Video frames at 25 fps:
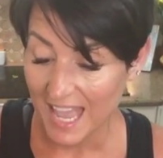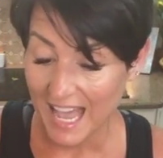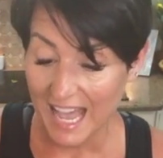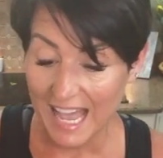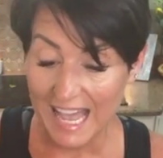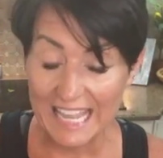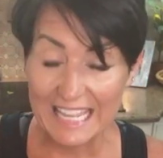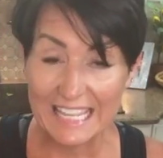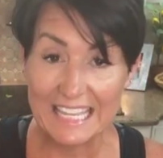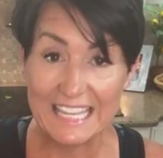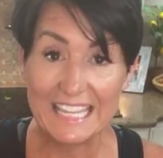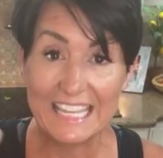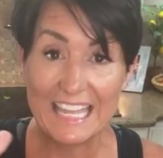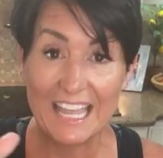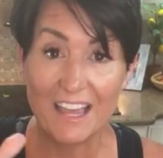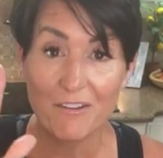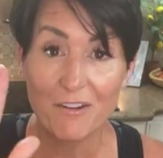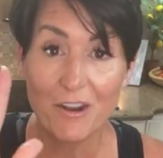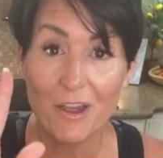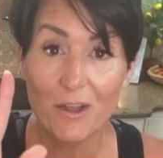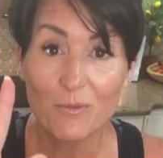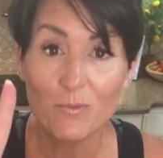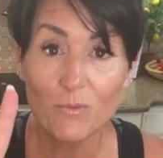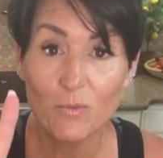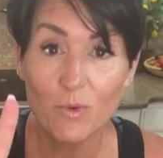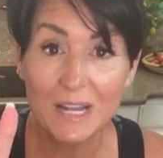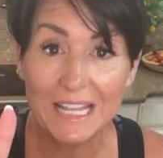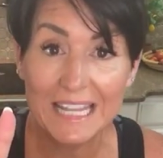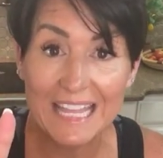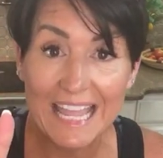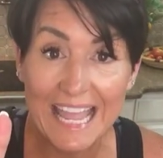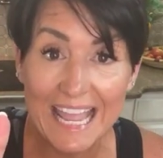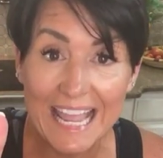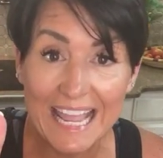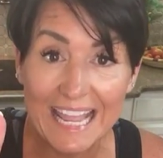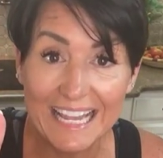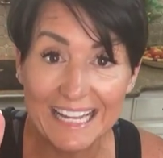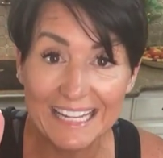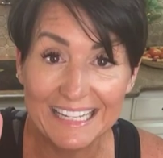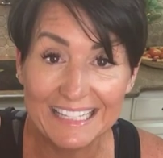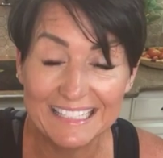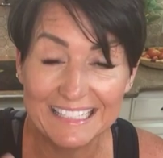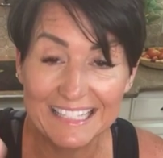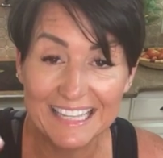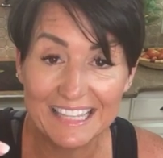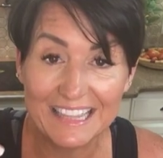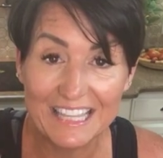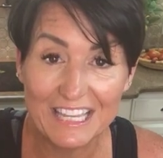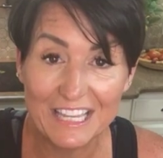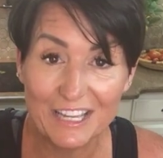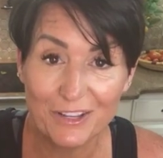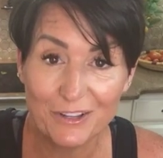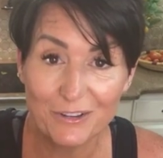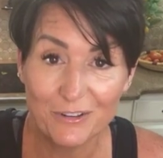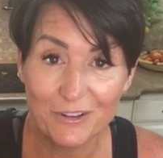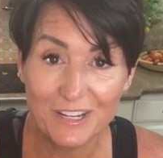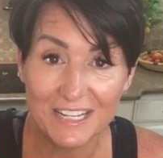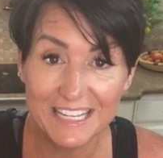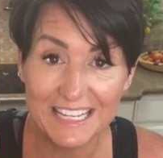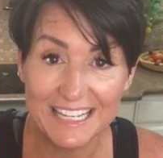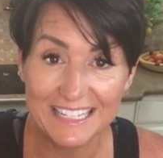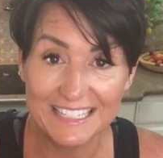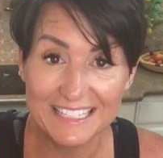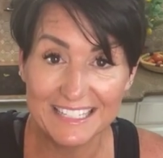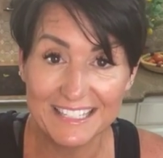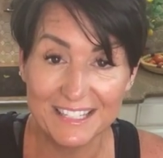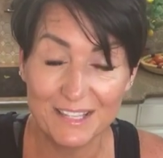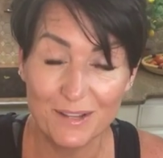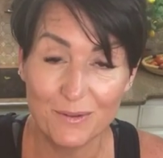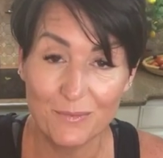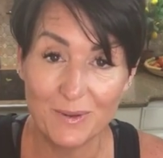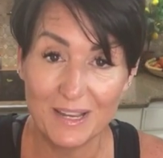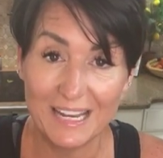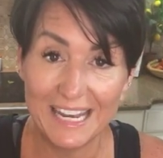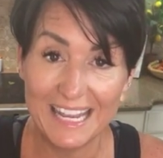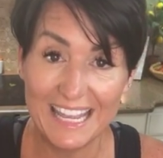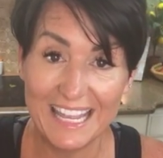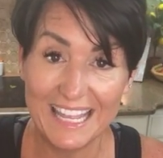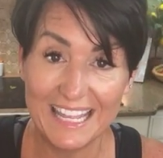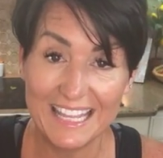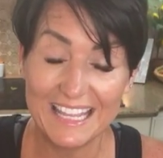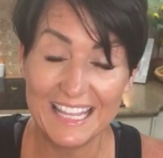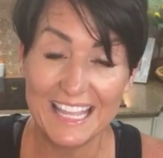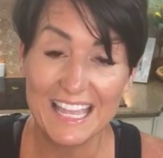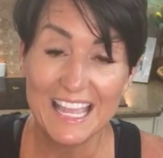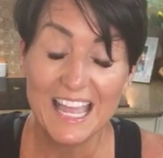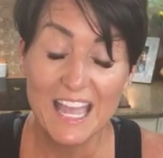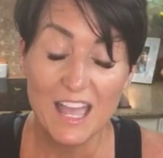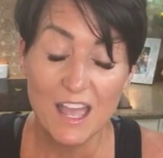I can count on one hand the ingredients that went in.